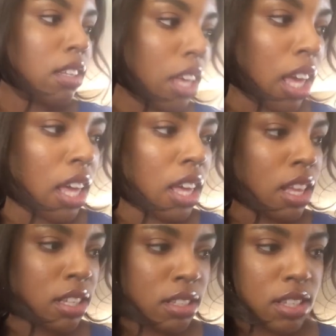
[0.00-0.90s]

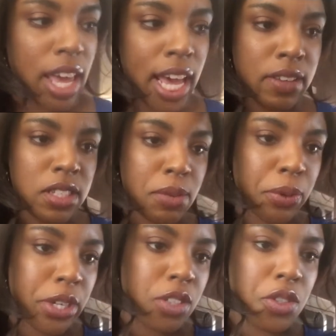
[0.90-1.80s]
and I have some
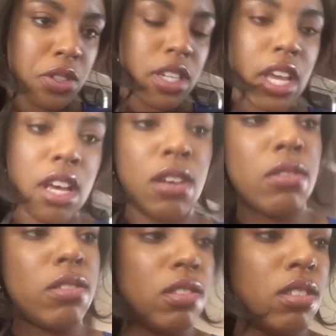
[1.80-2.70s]
green juice
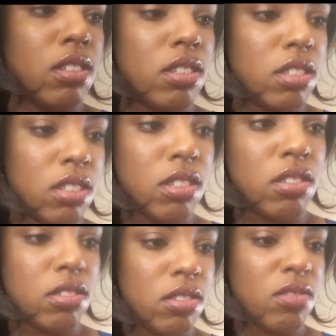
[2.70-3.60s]
now.
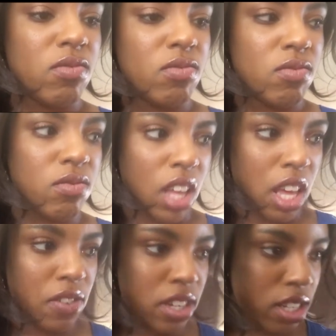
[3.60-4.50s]
I
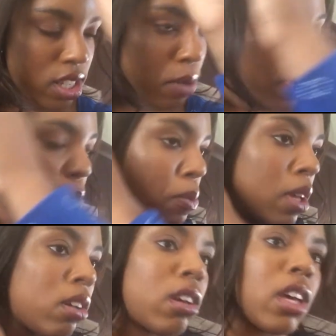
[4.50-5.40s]
have a decent amount of
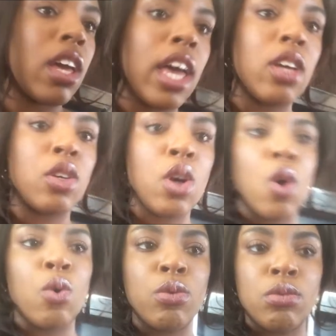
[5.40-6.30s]
milk,
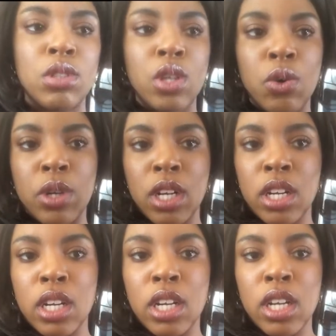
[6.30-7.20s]
goat
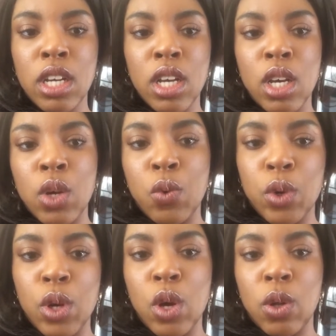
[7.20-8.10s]
yogurt,
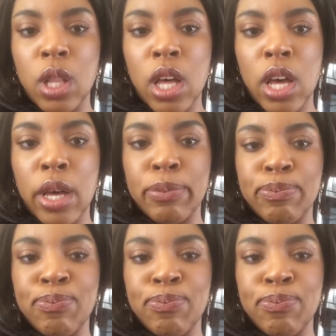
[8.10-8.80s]
granola.